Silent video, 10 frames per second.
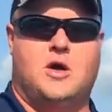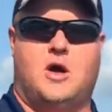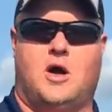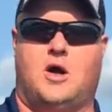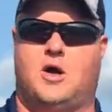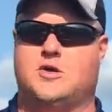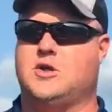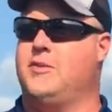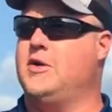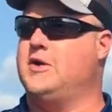On
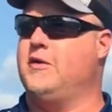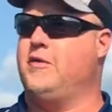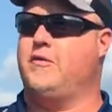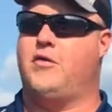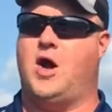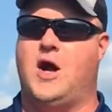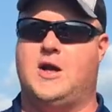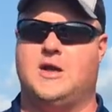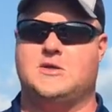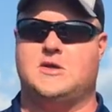some of the different
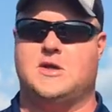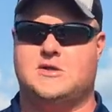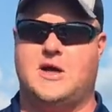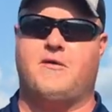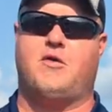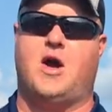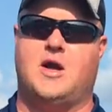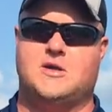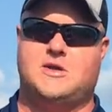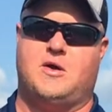varieties, the Xtend
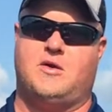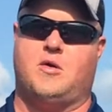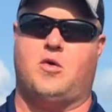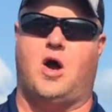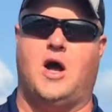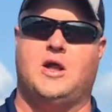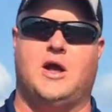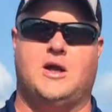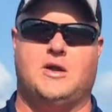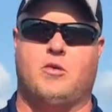varieties that we're
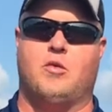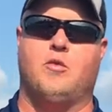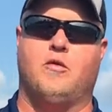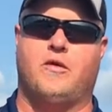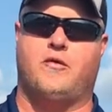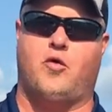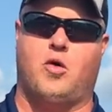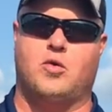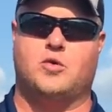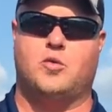highlighting, that we're moving
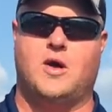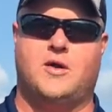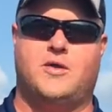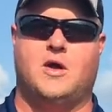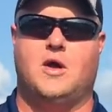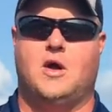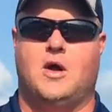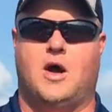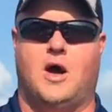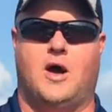forward with.
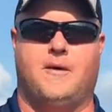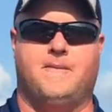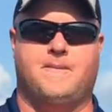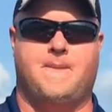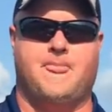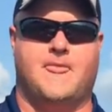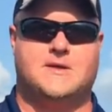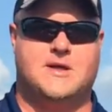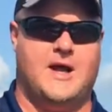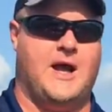
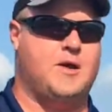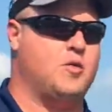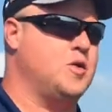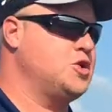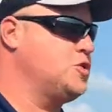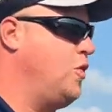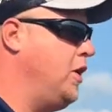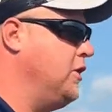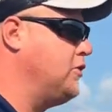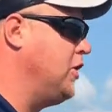Today, we just
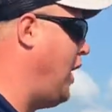wanted to